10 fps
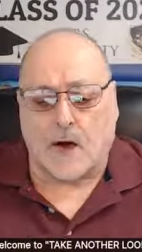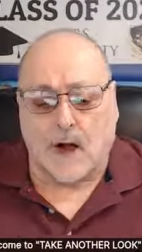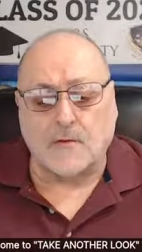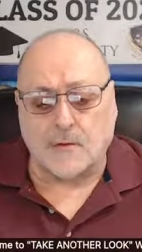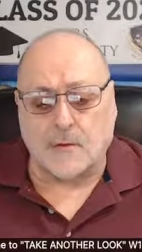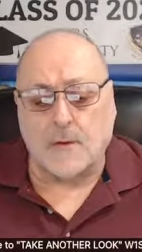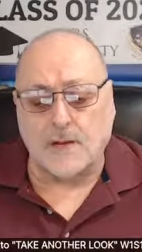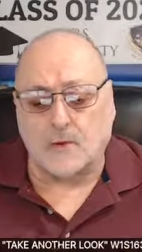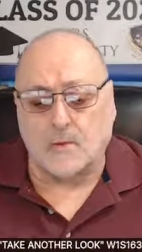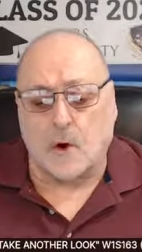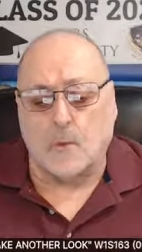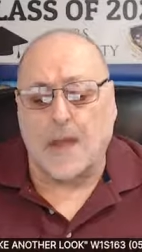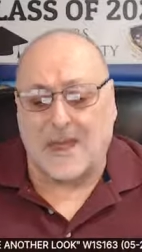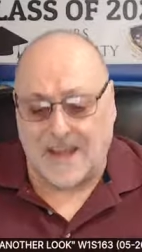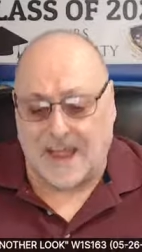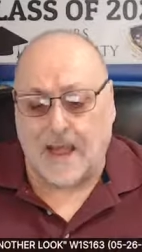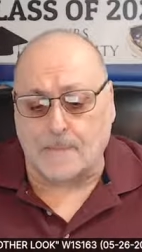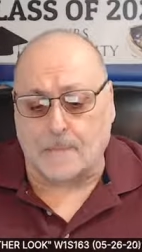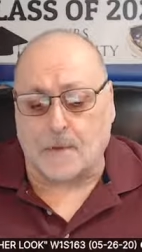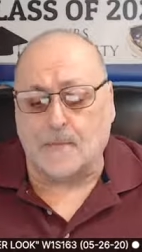of, from his robe an
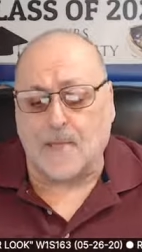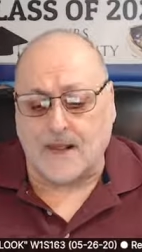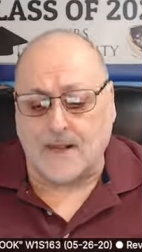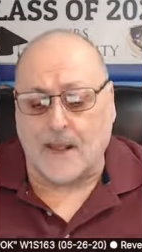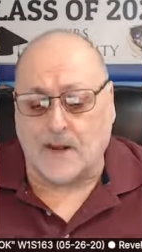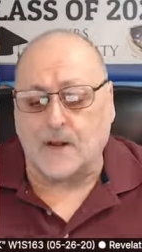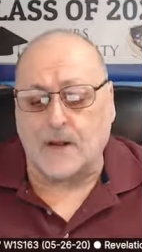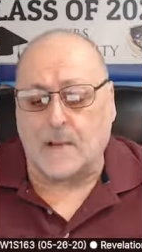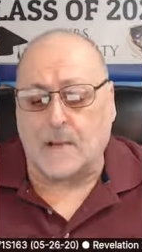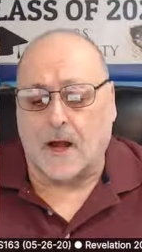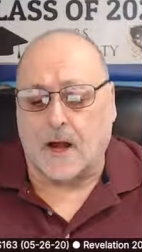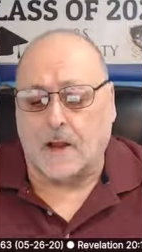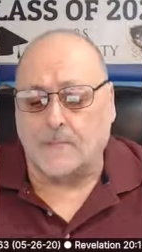apple and held it up high.